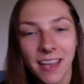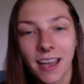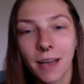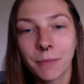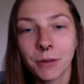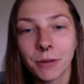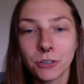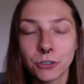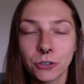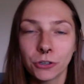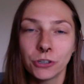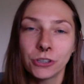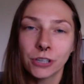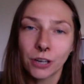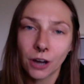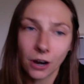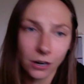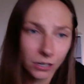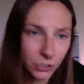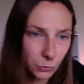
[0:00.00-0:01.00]
I'm going to show you the
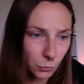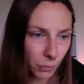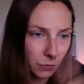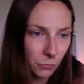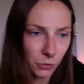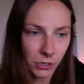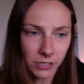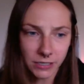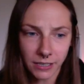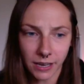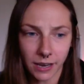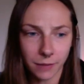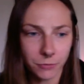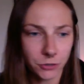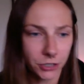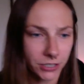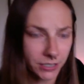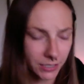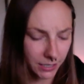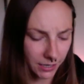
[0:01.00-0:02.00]
cards one more time,
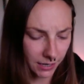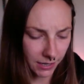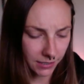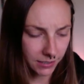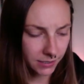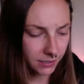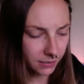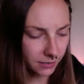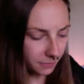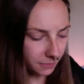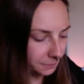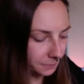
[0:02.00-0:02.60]
just in case.